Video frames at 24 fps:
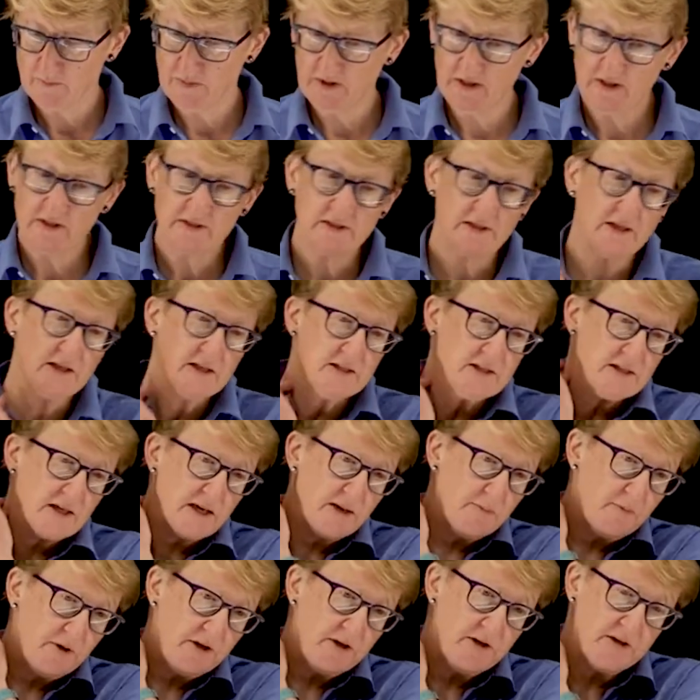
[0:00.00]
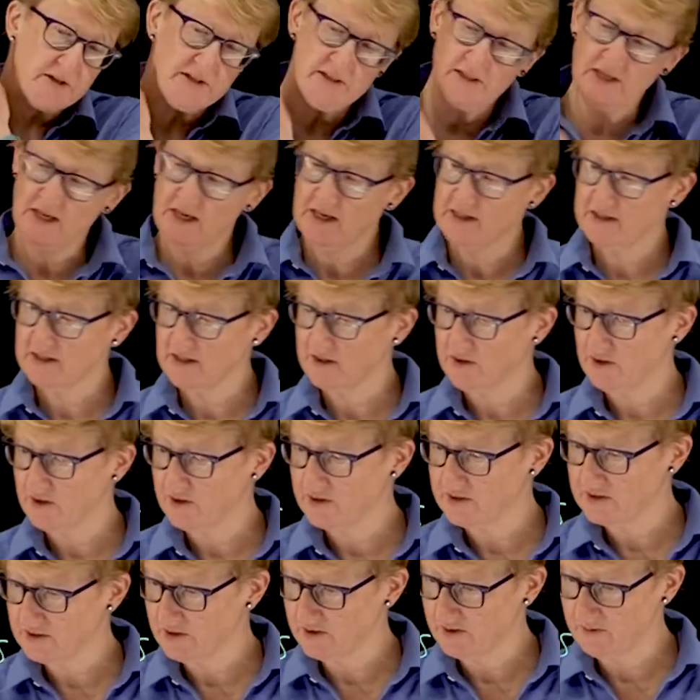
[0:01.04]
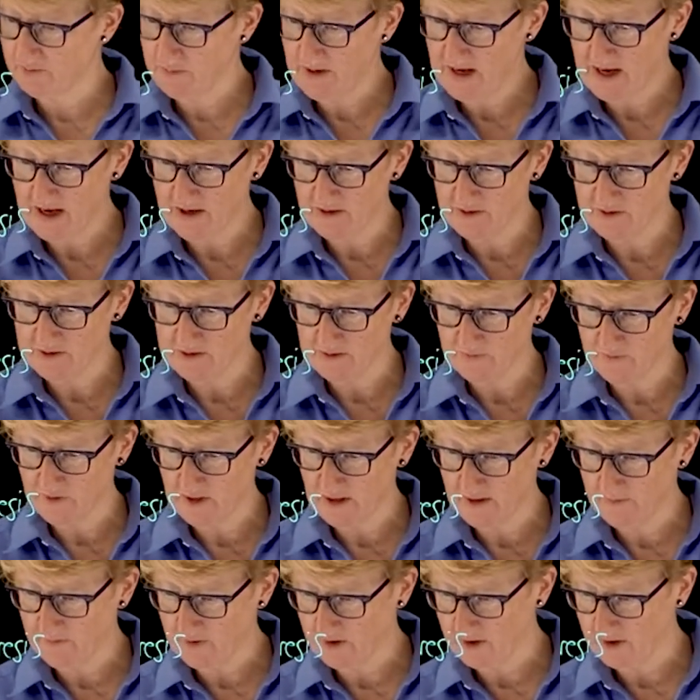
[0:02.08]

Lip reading: pieces. And what you can see is that there's certain patterns. If we